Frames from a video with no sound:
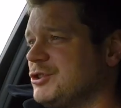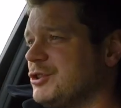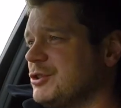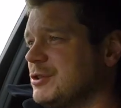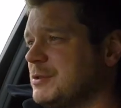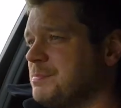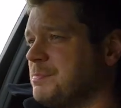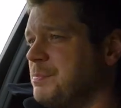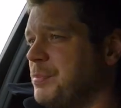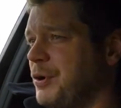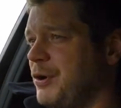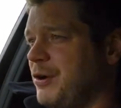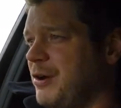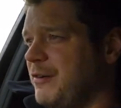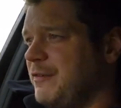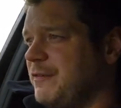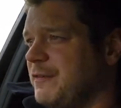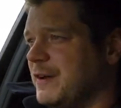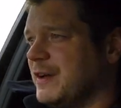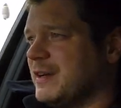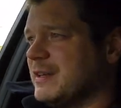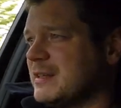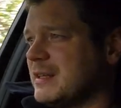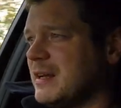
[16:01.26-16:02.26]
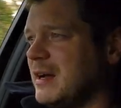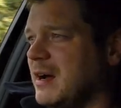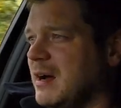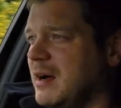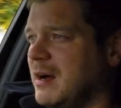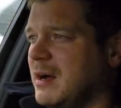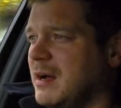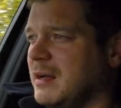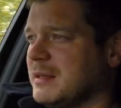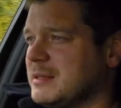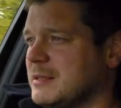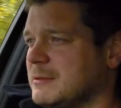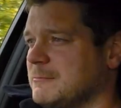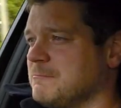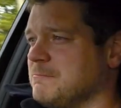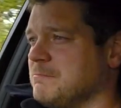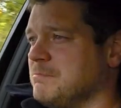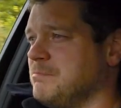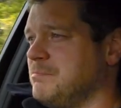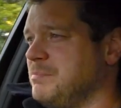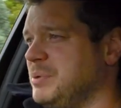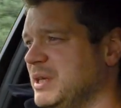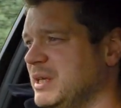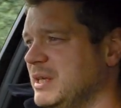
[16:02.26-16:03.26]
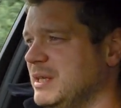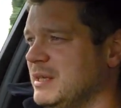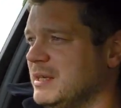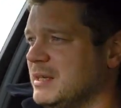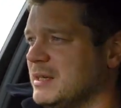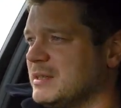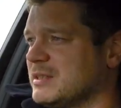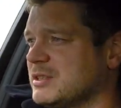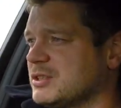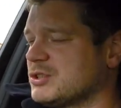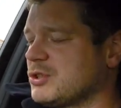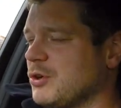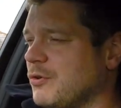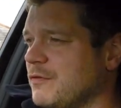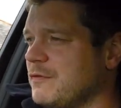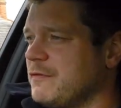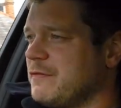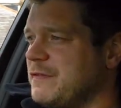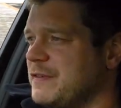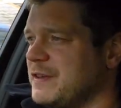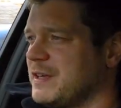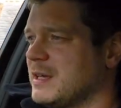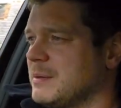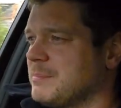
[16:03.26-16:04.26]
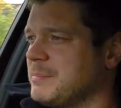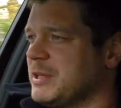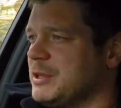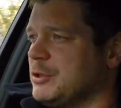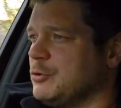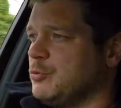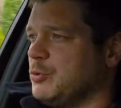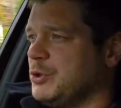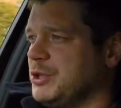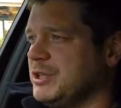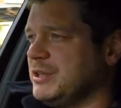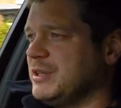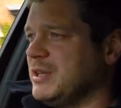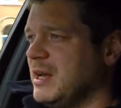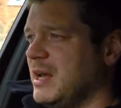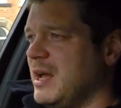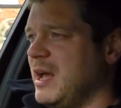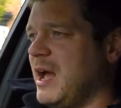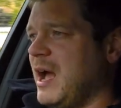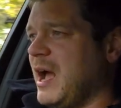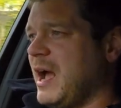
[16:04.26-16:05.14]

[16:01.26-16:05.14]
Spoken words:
just perfect at being something between